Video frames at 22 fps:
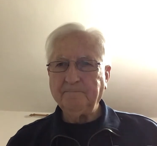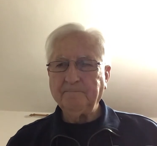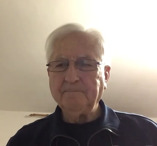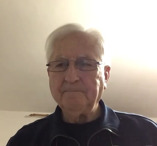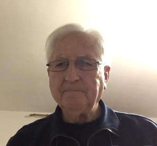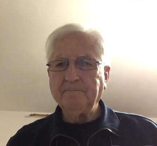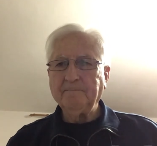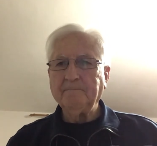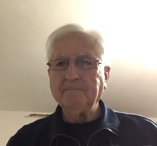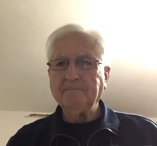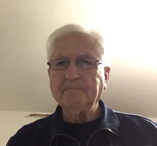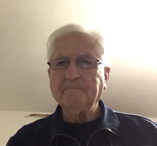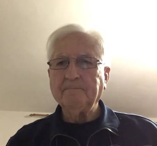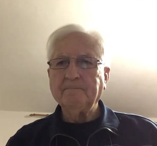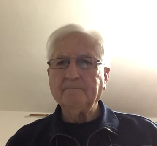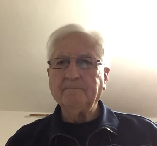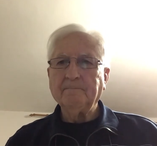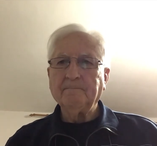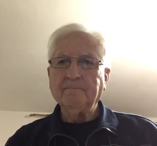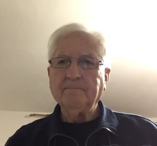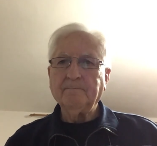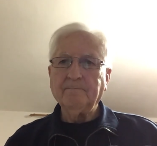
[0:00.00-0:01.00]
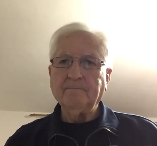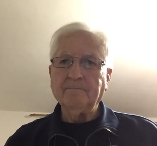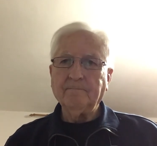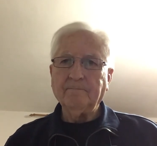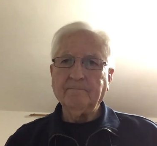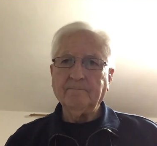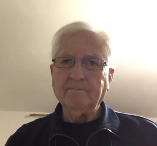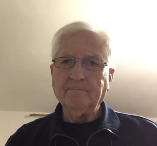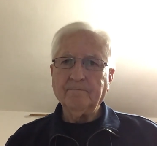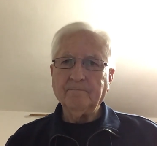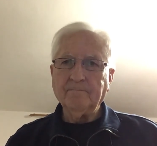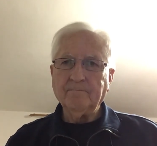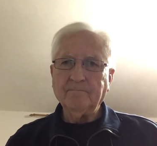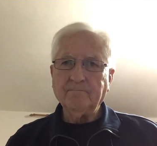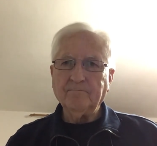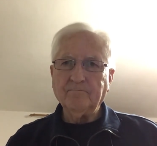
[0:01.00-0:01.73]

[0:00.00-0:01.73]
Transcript: [no speech]